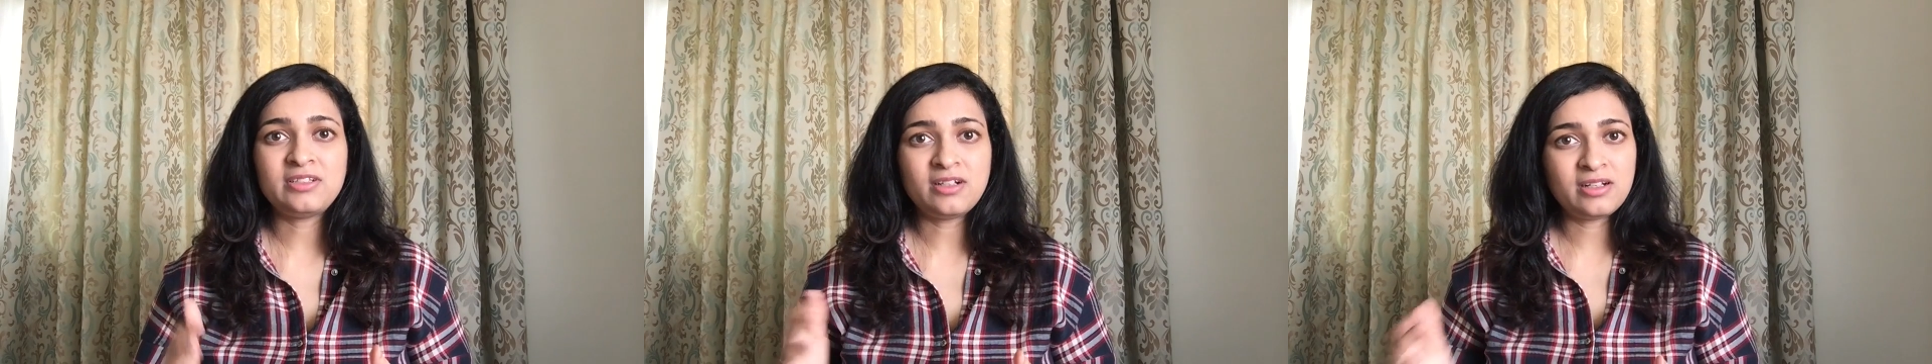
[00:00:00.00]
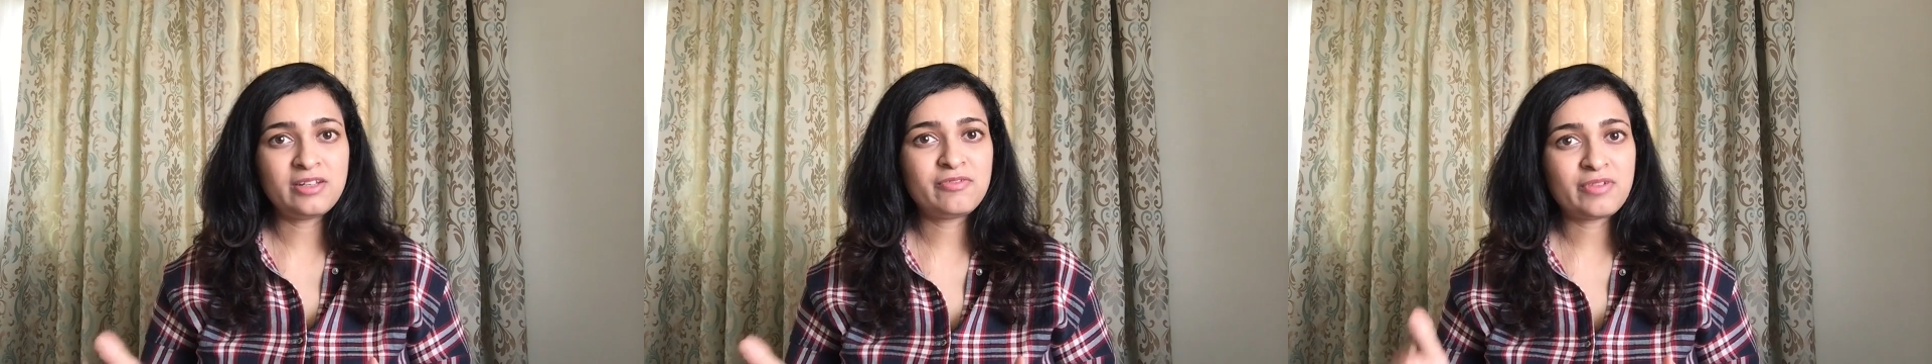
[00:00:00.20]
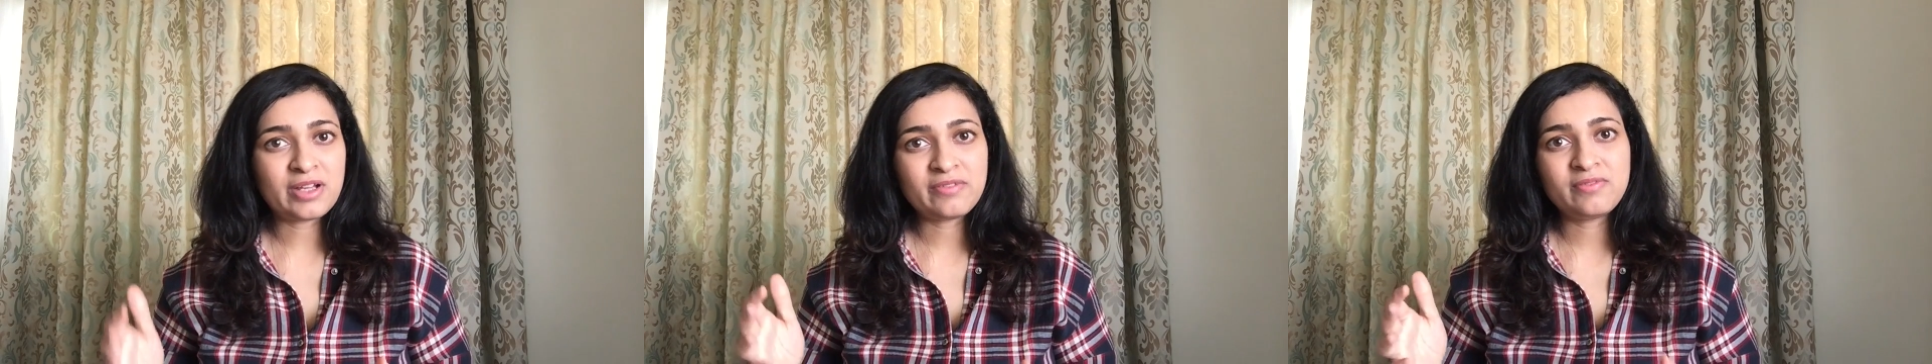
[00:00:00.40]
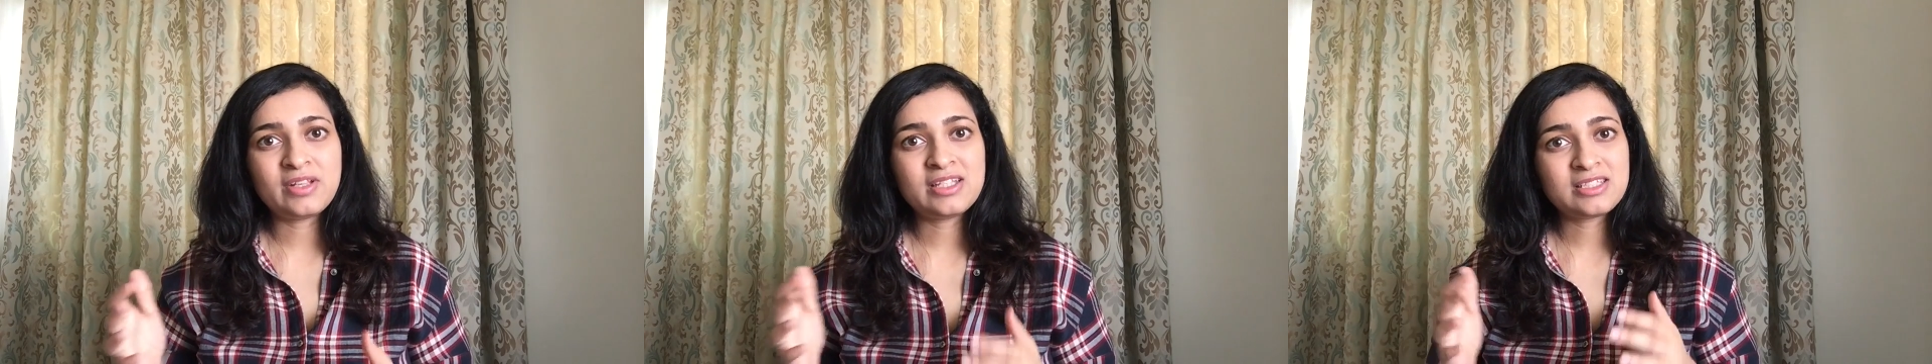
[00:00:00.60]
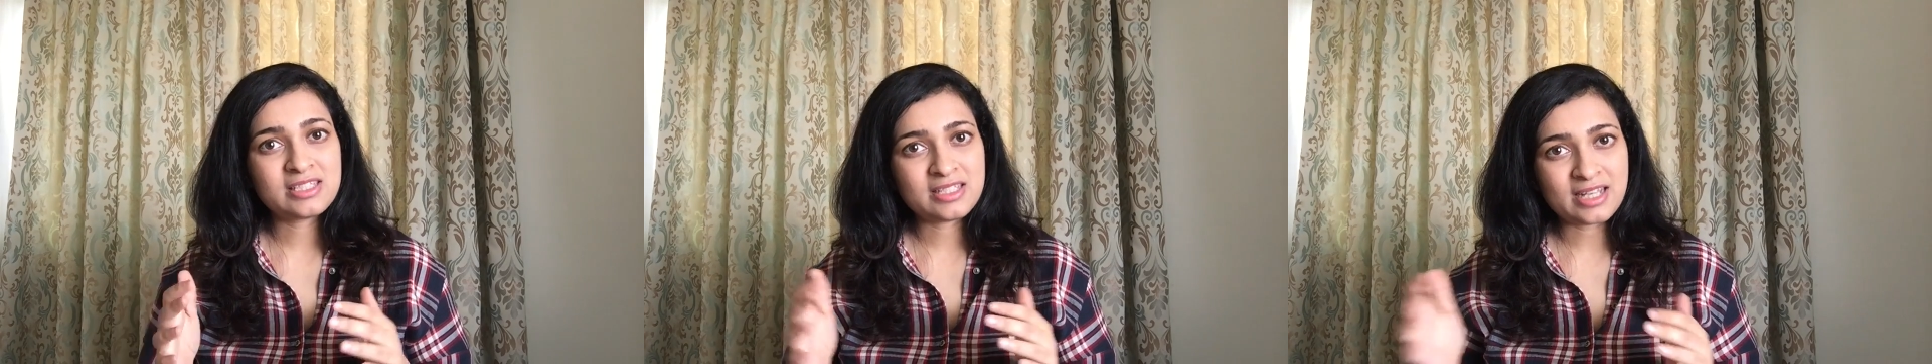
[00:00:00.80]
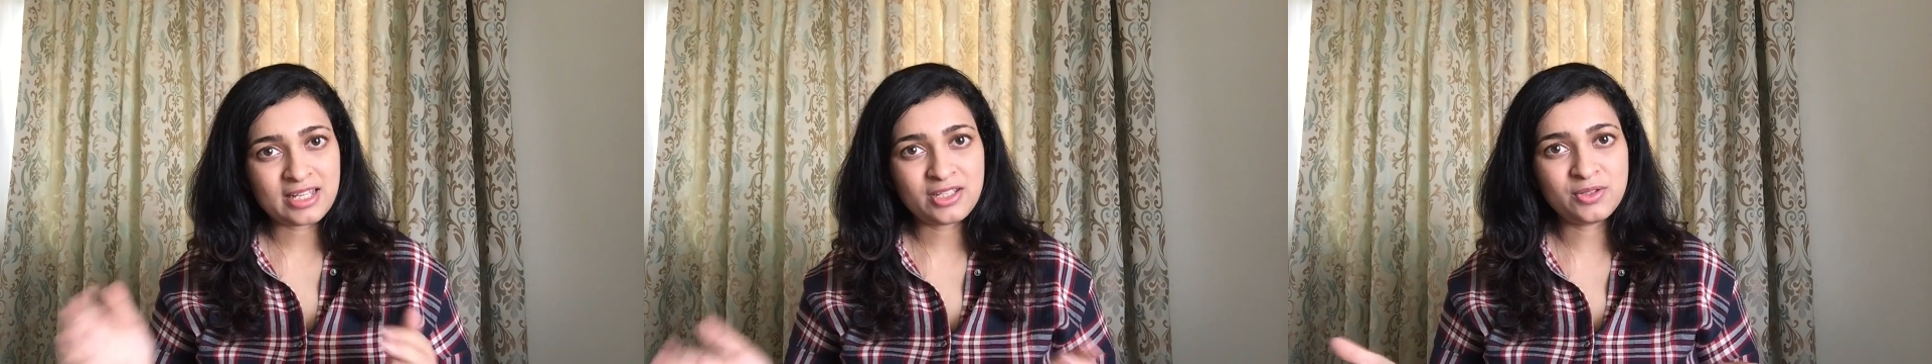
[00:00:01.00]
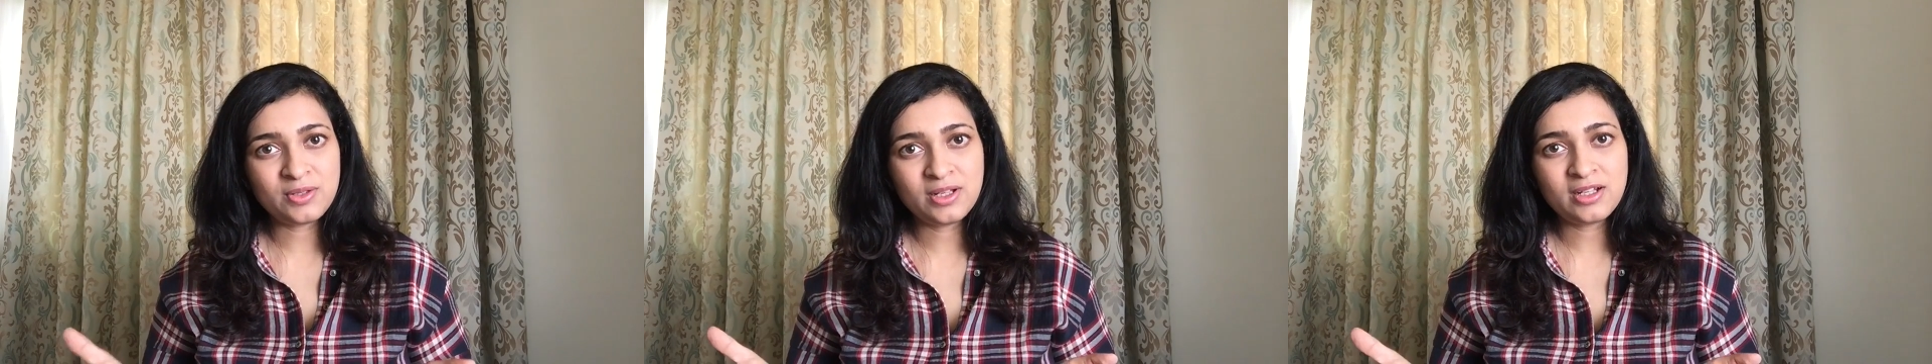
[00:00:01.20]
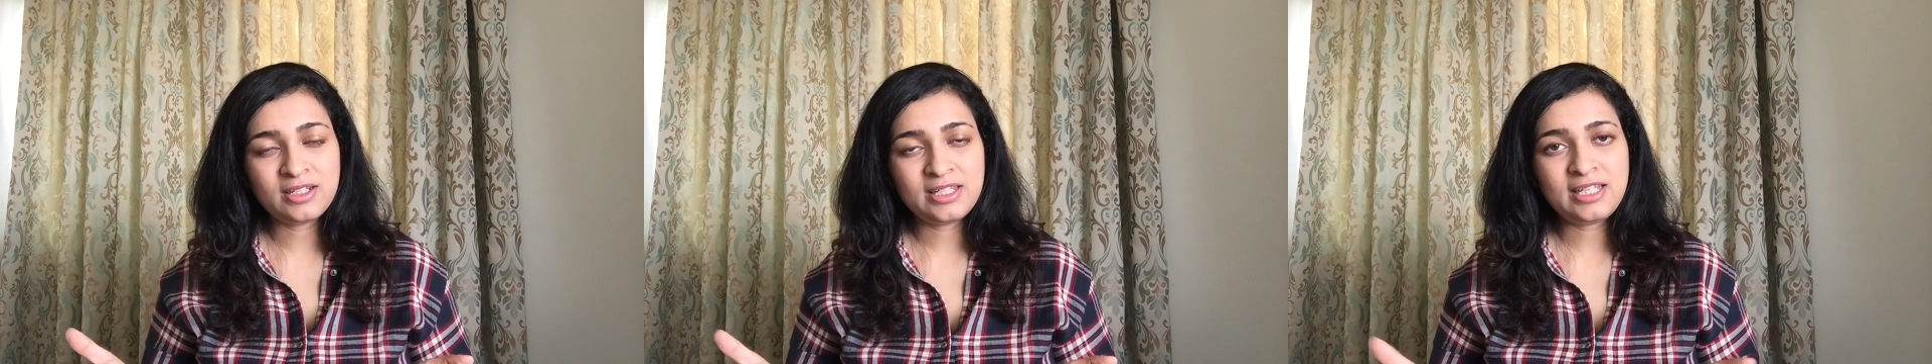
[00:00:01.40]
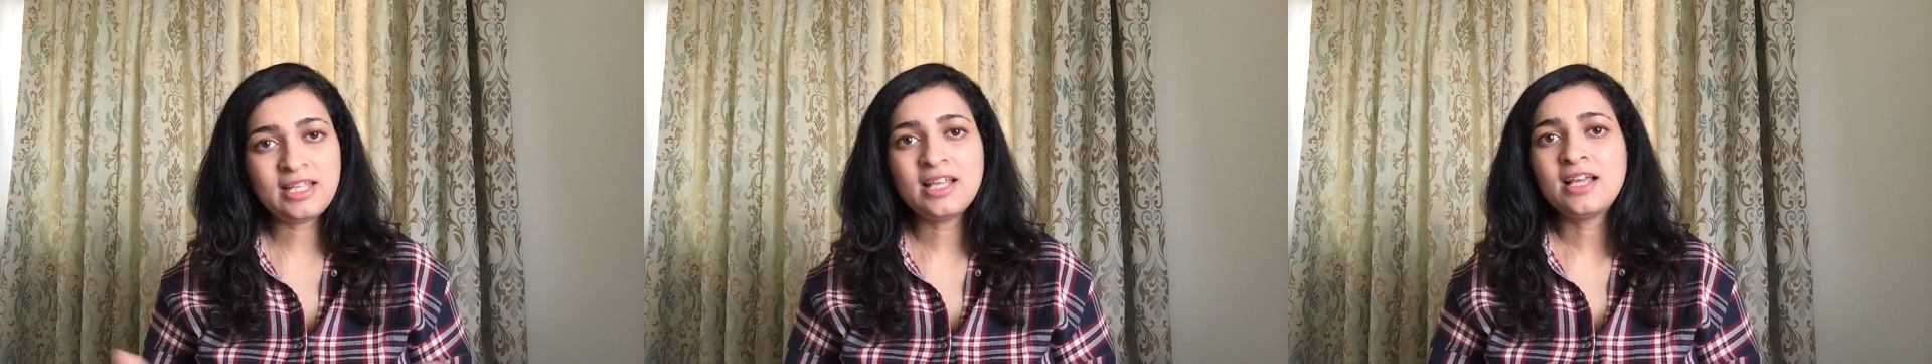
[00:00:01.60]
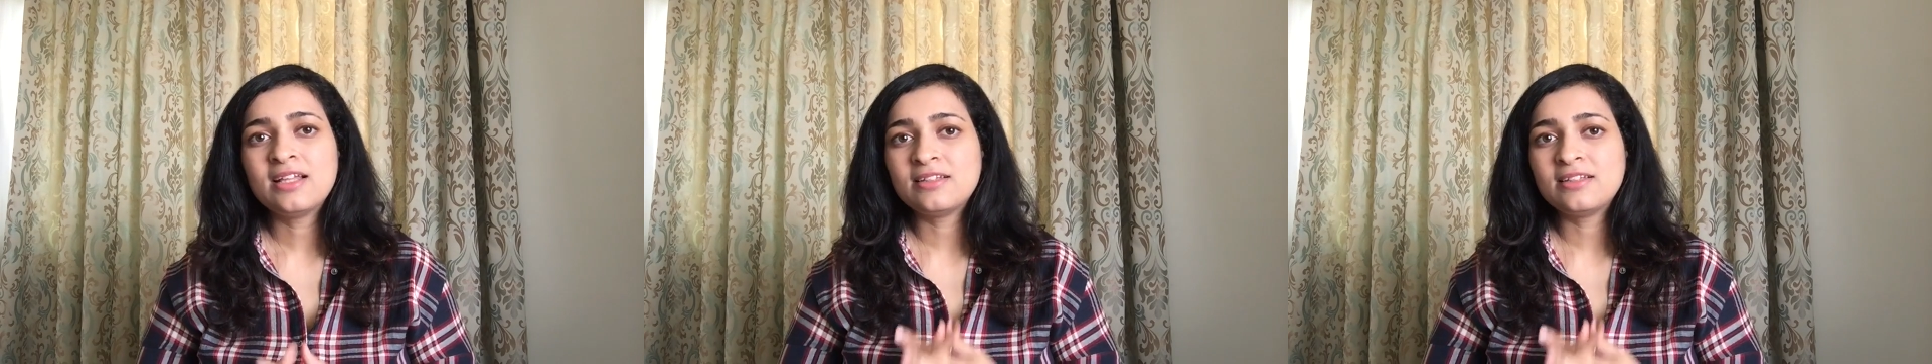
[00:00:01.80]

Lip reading: 35 days regularly,